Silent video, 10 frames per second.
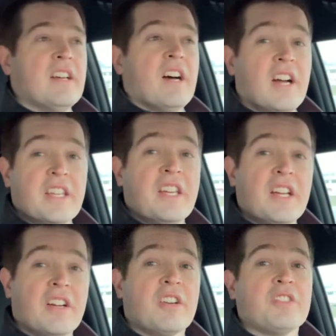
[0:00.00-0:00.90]
a
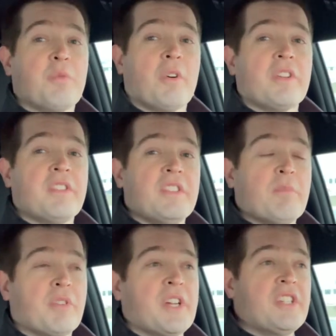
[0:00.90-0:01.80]
year's worth of
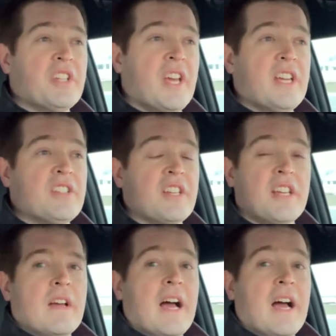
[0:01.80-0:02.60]
depreciation